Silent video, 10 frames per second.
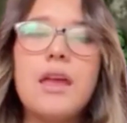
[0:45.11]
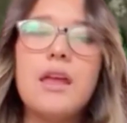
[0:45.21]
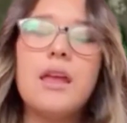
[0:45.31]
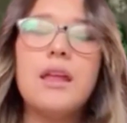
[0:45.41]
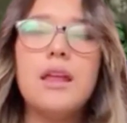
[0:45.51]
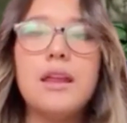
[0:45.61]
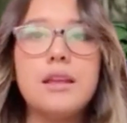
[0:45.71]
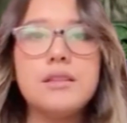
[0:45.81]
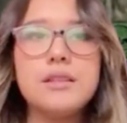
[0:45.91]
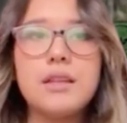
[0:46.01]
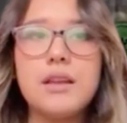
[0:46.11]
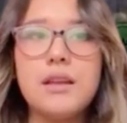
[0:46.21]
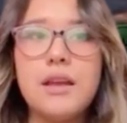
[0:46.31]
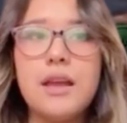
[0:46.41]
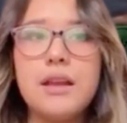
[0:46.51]
in
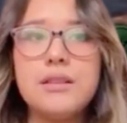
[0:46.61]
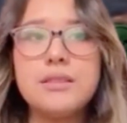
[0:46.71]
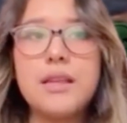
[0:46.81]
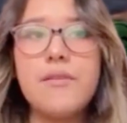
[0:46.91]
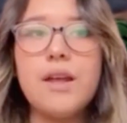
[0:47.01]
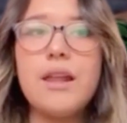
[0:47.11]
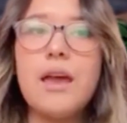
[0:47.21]
1987